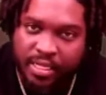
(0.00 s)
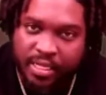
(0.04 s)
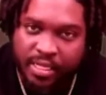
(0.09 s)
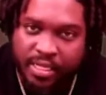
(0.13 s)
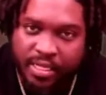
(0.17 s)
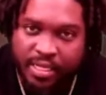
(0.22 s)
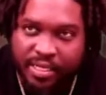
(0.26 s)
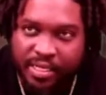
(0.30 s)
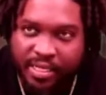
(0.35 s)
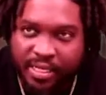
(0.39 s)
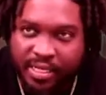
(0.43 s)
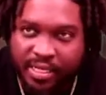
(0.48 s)

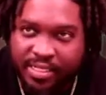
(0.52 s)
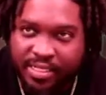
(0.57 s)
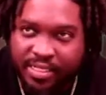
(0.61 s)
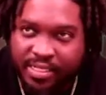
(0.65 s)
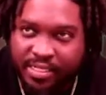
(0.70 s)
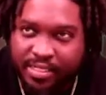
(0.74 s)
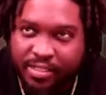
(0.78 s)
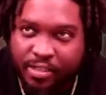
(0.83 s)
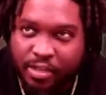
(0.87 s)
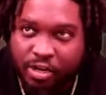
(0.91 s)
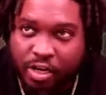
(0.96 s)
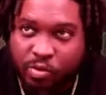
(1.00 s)
And I think
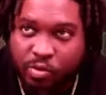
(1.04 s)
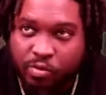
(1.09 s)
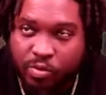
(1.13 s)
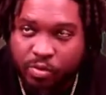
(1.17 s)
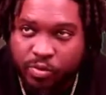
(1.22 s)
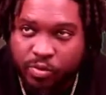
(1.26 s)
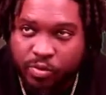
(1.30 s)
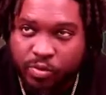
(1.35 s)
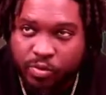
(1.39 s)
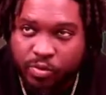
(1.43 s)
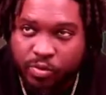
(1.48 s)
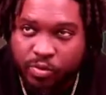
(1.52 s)
the third one
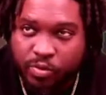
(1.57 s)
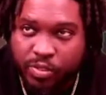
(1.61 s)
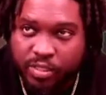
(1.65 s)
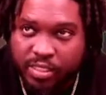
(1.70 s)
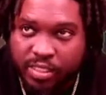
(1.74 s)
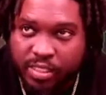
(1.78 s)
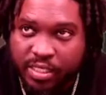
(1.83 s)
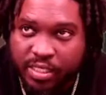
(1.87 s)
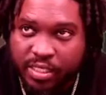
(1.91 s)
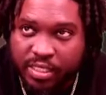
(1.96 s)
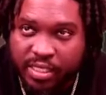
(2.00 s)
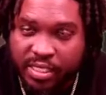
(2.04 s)
was
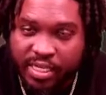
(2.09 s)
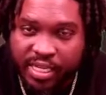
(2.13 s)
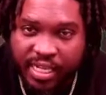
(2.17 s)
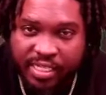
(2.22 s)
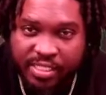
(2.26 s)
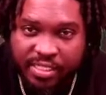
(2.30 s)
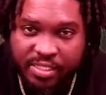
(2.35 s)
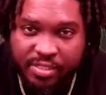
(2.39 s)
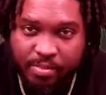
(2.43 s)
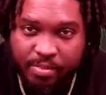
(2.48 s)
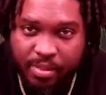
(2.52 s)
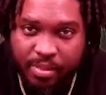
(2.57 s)

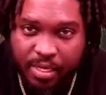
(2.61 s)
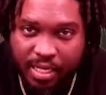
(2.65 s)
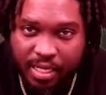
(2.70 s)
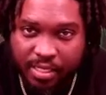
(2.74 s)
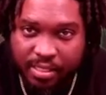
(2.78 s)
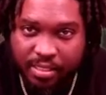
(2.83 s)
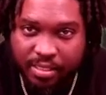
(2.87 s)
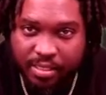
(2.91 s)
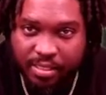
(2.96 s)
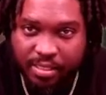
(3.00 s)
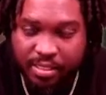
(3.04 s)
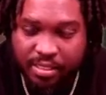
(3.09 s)

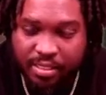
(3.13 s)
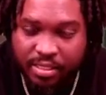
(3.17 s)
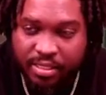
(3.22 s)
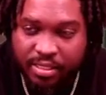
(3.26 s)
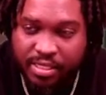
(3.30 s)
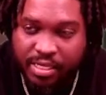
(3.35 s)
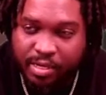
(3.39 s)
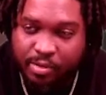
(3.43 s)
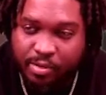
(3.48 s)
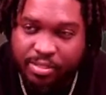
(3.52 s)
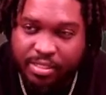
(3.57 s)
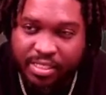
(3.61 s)
Casablanca.
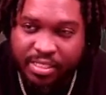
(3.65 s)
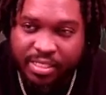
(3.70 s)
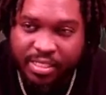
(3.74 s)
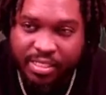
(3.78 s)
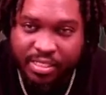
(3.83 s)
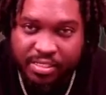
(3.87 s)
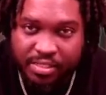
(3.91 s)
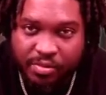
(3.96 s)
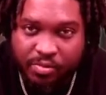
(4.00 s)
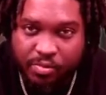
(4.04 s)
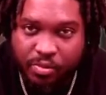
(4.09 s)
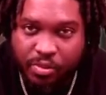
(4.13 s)
That was a
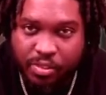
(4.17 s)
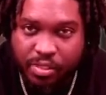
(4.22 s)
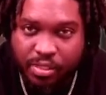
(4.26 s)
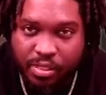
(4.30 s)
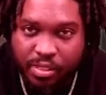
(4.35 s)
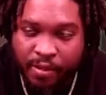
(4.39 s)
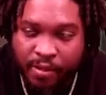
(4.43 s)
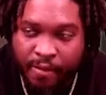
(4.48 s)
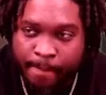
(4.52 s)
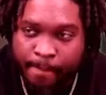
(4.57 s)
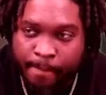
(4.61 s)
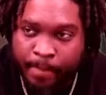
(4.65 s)
decent one.
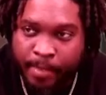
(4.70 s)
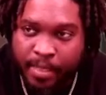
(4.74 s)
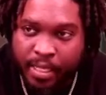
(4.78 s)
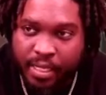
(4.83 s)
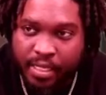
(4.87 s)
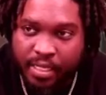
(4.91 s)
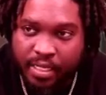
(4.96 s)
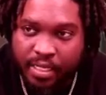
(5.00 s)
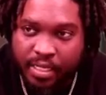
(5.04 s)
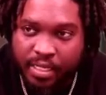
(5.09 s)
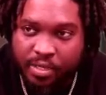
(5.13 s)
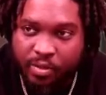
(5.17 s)

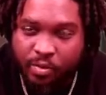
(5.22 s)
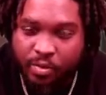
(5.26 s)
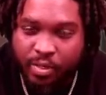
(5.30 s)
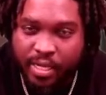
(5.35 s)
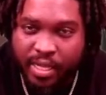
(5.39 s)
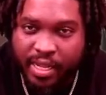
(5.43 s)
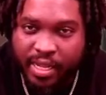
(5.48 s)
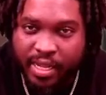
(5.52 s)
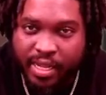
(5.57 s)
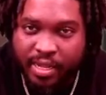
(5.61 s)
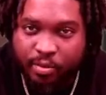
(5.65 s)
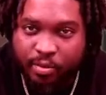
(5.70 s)
The one I
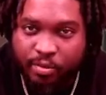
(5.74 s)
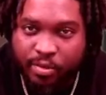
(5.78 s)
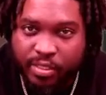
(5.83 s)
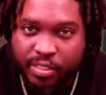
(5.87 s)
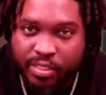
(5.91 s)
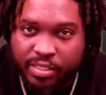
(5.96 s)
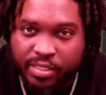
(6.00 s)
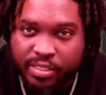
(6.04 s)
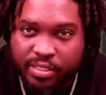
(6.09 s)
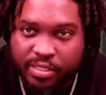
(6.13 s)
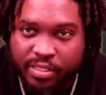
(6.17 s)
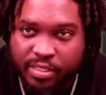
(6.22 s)
had
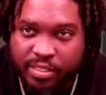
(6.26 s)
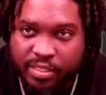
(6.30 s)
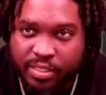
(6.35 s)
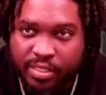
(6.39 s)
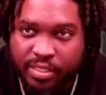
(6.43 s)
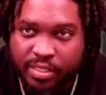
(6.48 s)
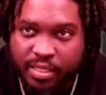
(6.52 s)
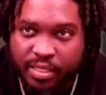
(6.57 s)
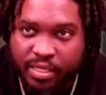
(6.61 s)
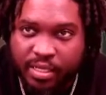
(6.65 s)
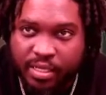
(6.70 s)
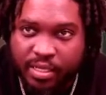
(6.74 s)
was
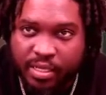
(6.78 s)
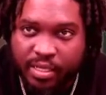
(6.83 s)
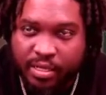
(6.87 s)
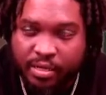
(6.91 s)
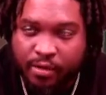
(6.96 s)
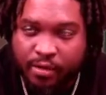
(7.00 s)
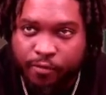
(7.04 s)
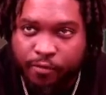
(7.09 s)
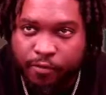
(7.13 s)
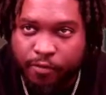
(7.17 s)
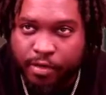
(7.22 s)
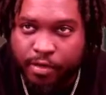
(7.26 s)

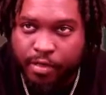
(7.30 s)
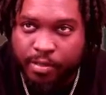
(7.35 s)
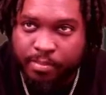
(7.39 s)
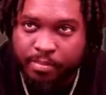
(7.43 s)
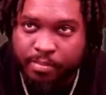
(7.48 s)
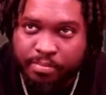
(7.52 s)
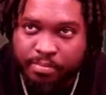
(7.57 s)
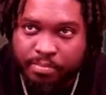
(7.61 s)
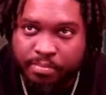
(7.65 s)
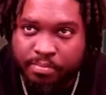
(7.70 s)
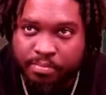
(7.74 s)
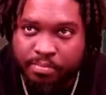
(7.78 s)

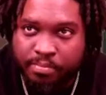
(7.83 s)
from,